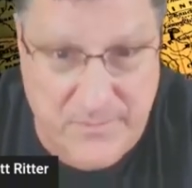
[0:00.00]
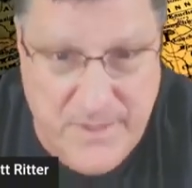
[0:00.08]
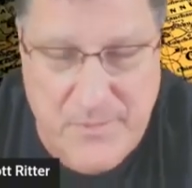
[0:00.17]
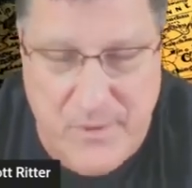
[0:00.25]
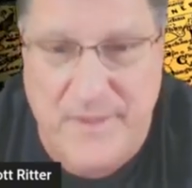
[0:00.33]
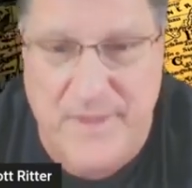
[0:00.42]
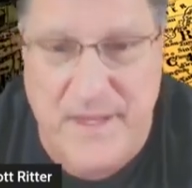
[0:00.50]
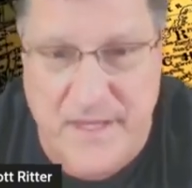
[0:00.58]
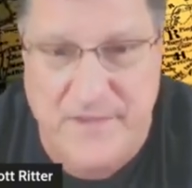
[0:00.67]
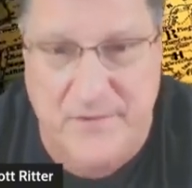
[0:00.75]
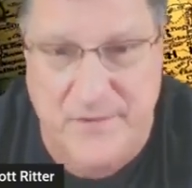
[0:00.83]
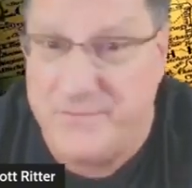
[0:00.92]
are people with a
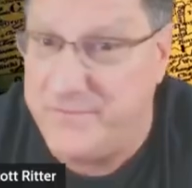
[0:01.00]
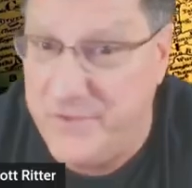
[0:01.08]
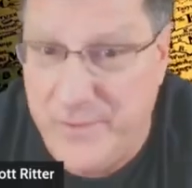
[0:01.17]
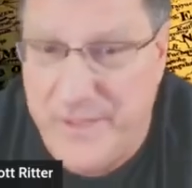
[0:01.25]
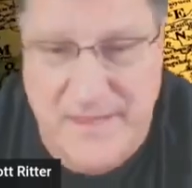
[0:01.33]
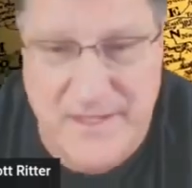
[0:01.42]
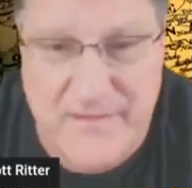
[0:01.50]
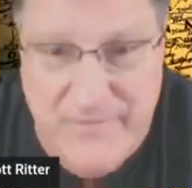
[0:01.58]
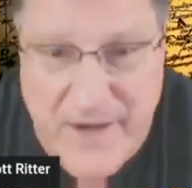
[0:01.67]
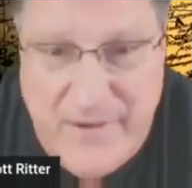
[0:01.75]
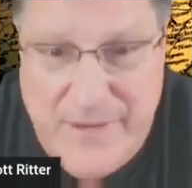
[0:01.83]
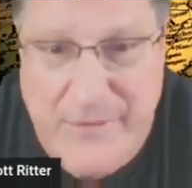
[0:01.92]
history of doing this
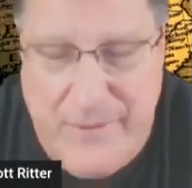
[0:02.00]
very